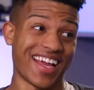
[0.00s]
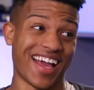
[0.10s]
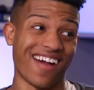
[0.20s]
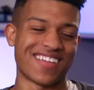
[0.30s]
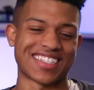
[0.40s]

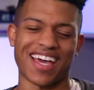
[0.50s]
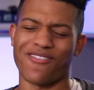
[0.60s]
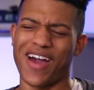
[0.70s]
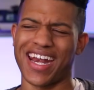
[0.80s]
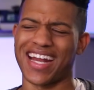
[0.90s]
Yeah. I was like,
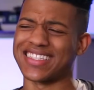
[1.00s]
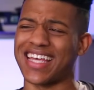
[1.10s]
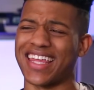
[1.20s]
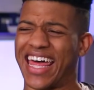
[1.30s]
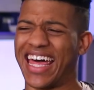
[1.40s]
"Why did I
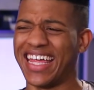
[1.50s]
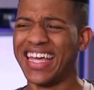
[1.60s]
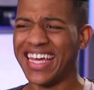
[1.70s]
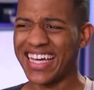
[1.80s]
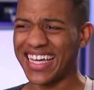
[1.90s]
say that?"
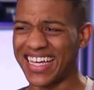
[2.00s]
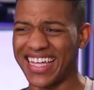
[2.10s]
I was